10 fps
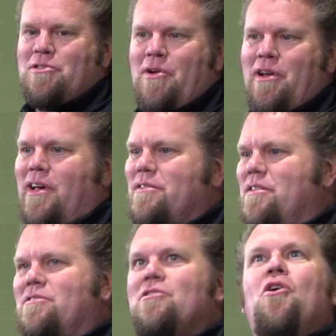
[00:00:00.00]
about it because
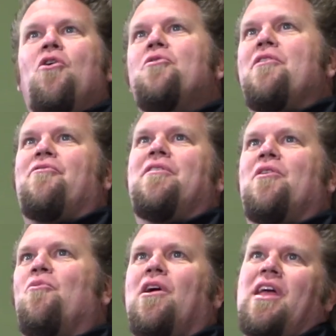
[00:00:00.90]
it's no different
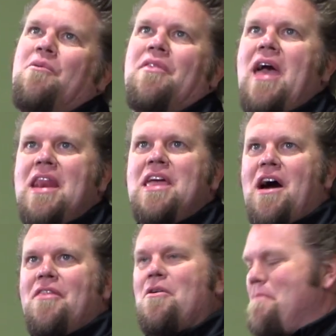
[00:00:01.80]
than working with any
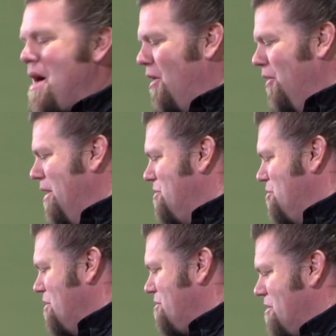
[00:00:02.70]
other metal. It's
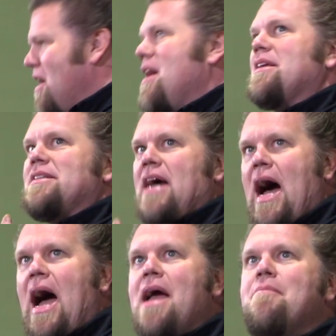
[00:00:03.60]
just
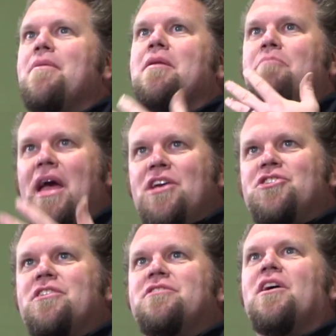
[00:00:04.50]
time and
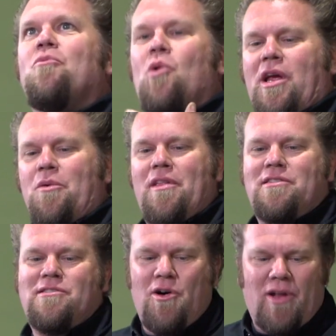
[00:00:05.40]
patience and working with it
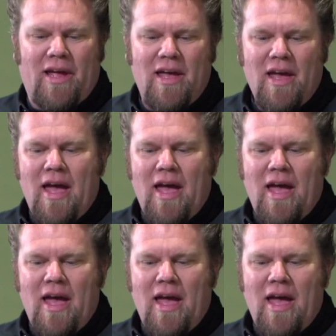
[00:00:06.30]
slowly.